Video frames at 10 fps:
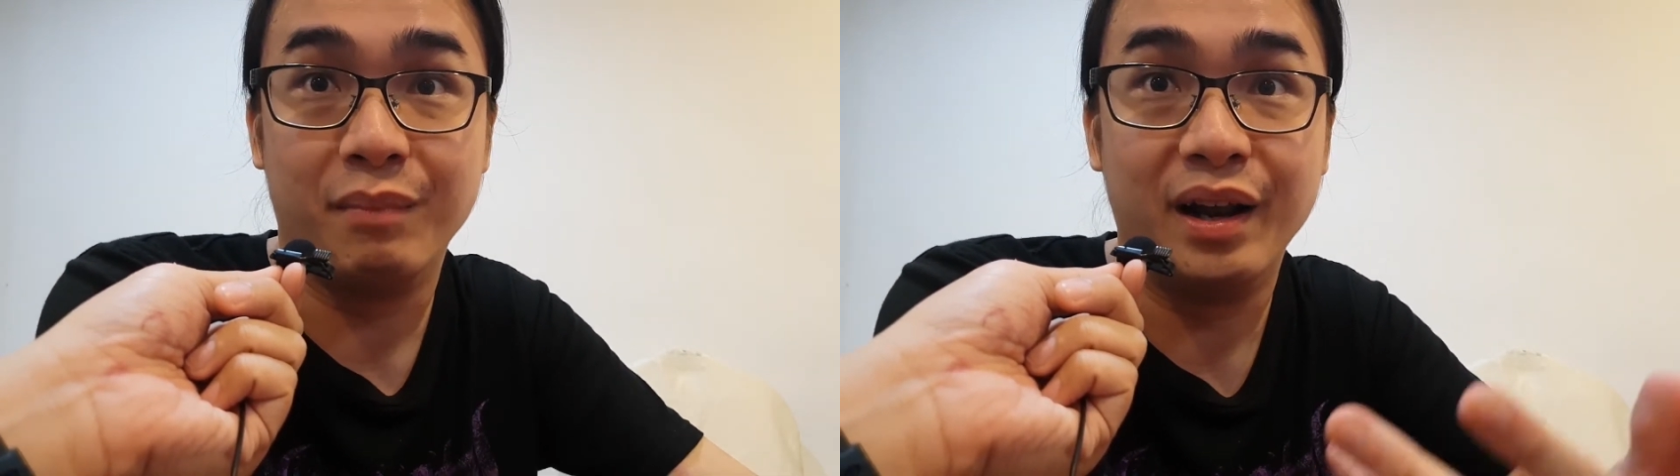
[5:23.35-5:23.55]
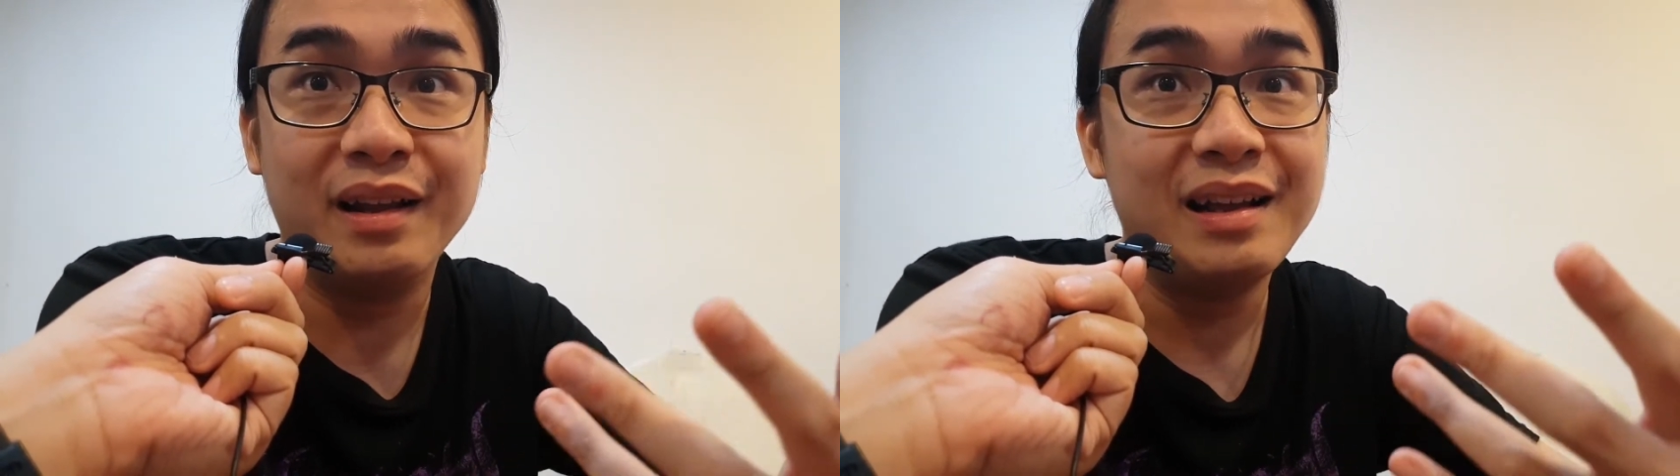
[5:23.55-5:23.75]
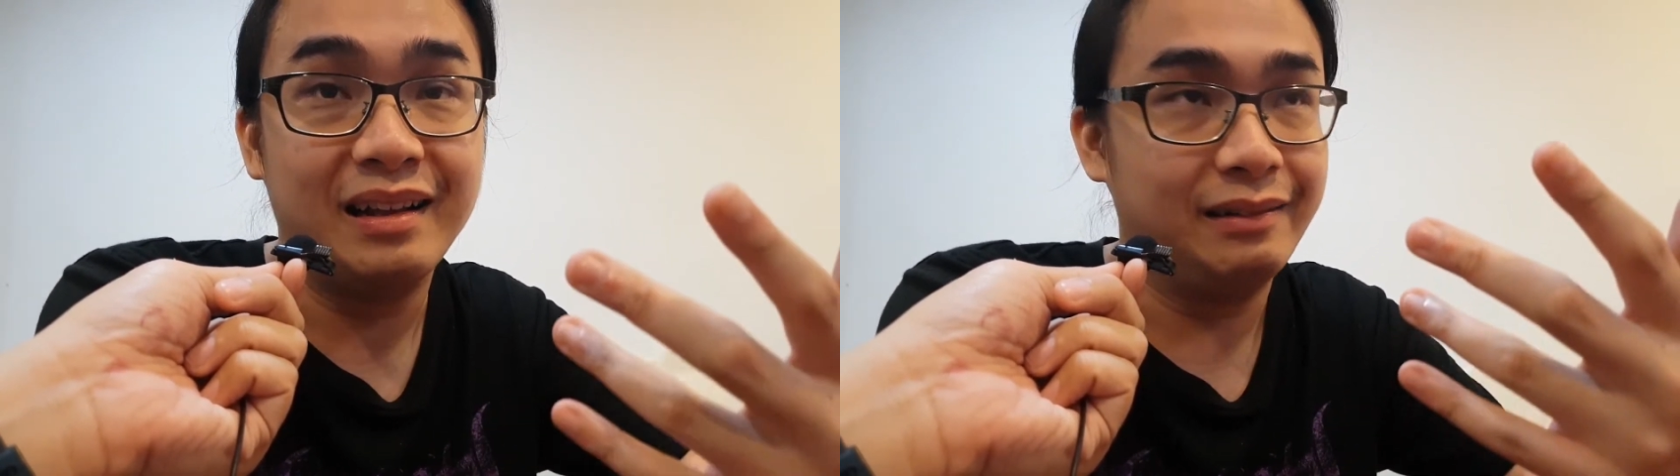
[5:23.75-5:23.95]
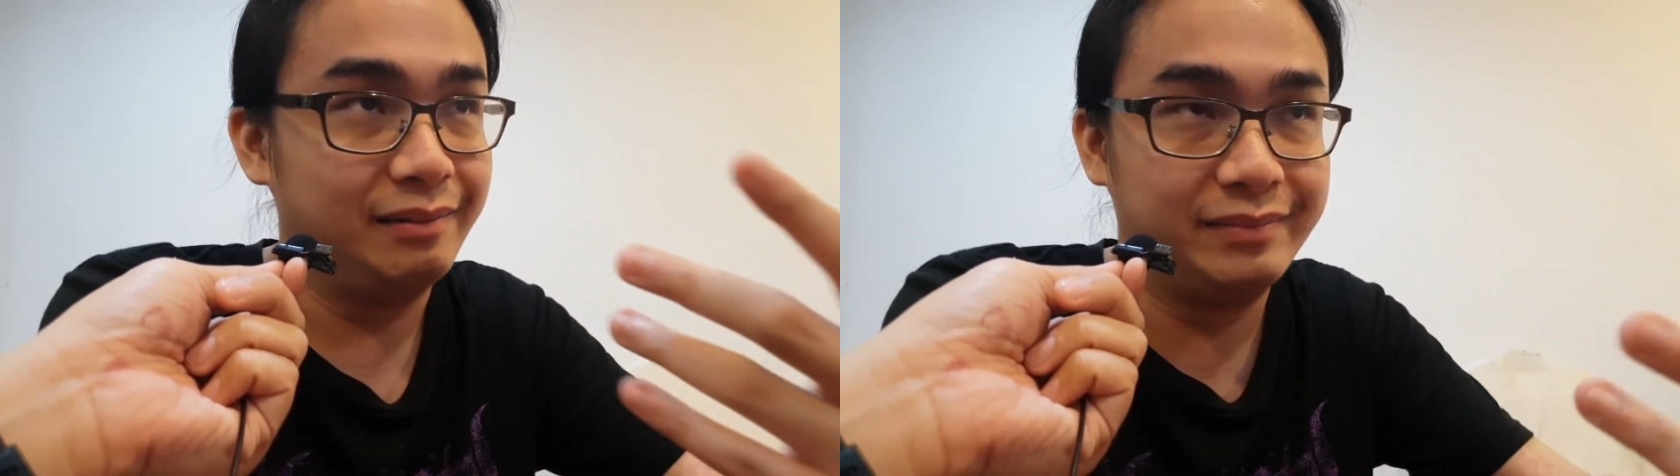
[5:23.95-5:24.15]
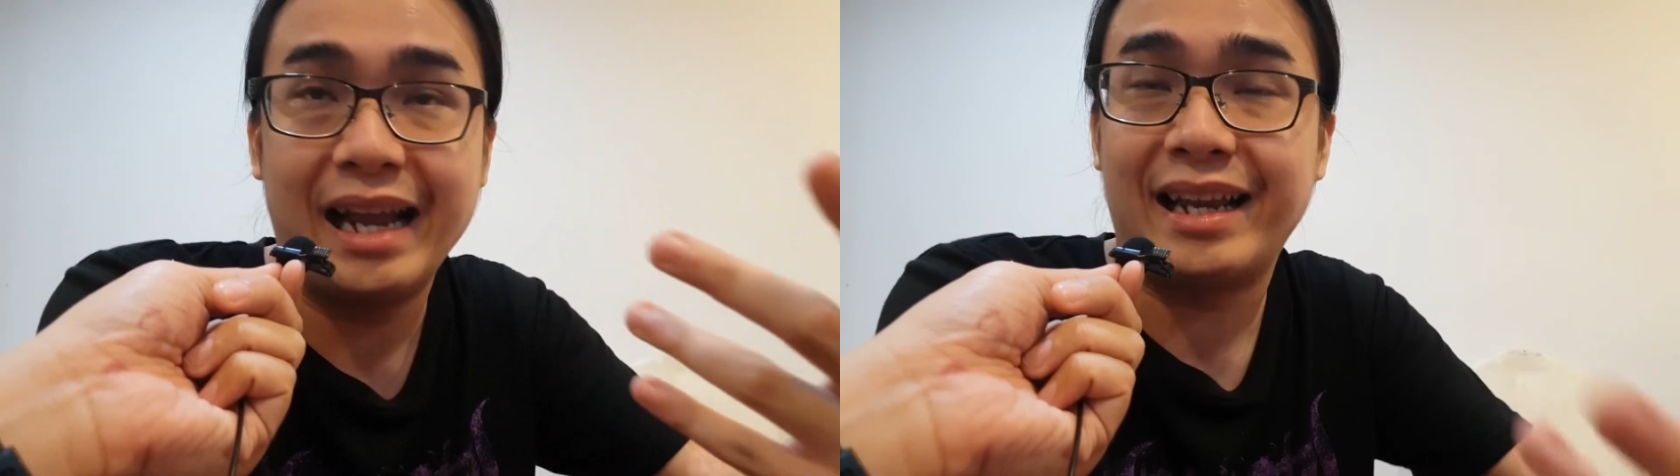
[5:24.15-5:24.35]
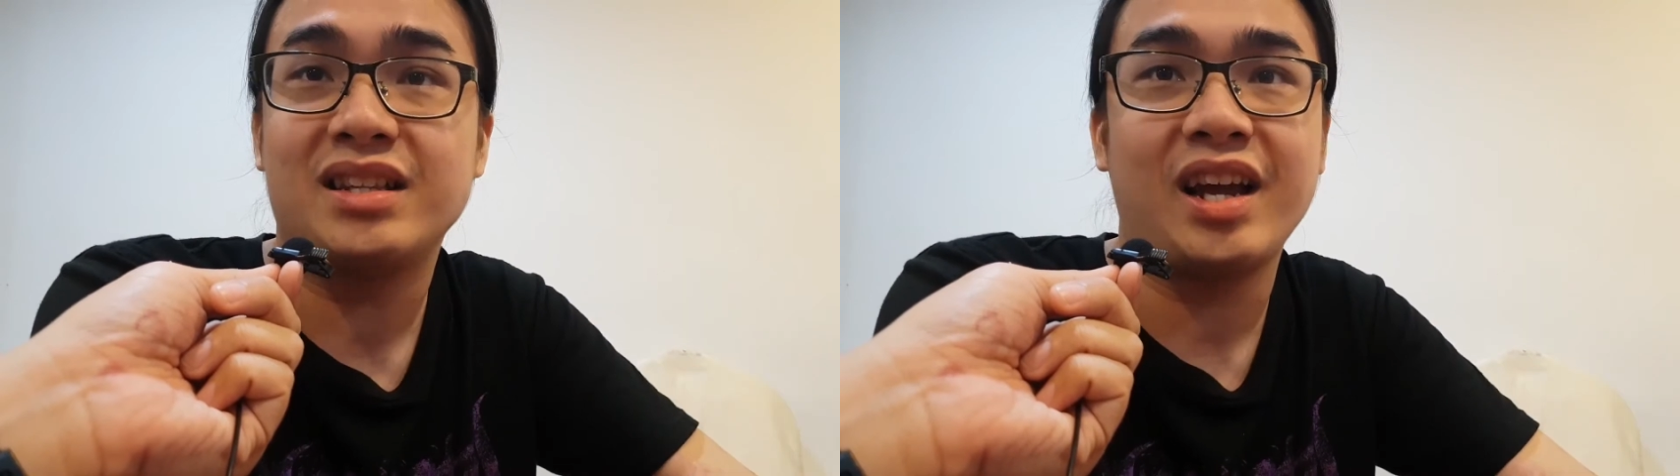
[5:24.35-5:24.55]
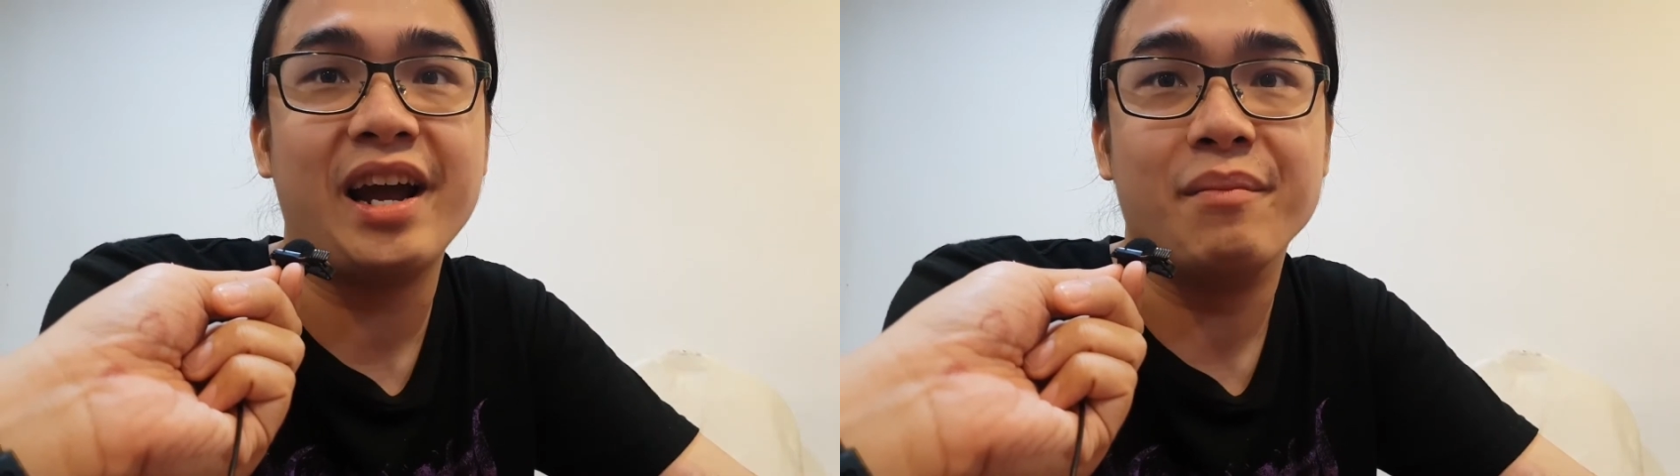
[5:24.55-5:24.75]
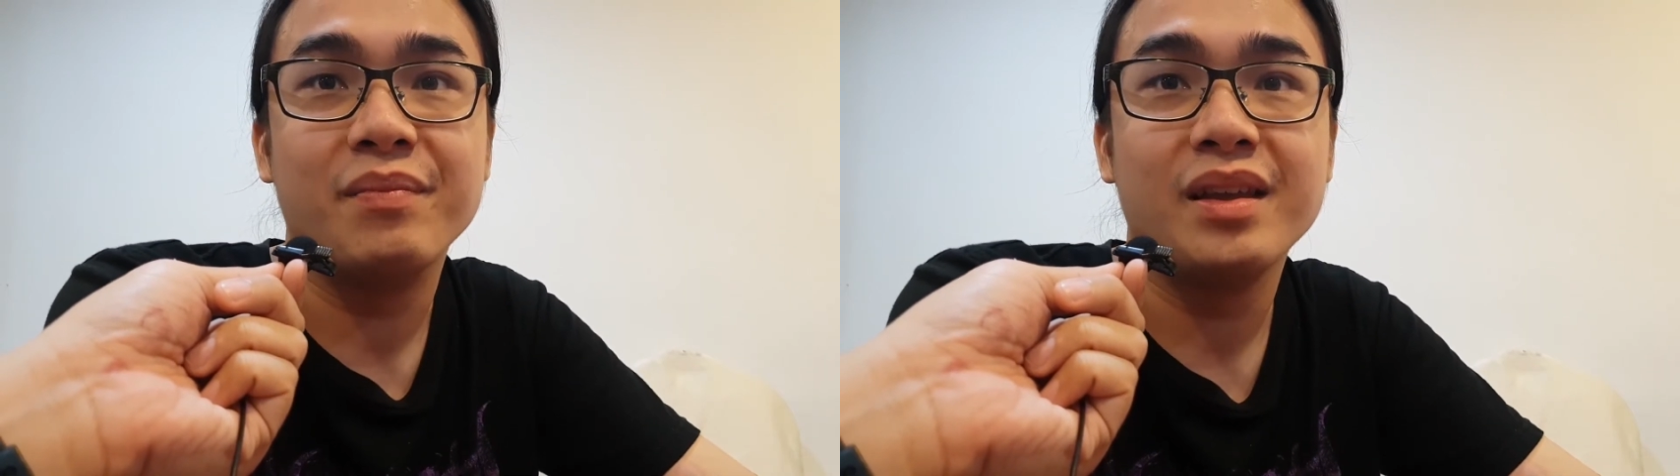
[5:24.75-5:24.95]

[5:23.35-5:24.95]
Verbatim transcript: but that gets hype.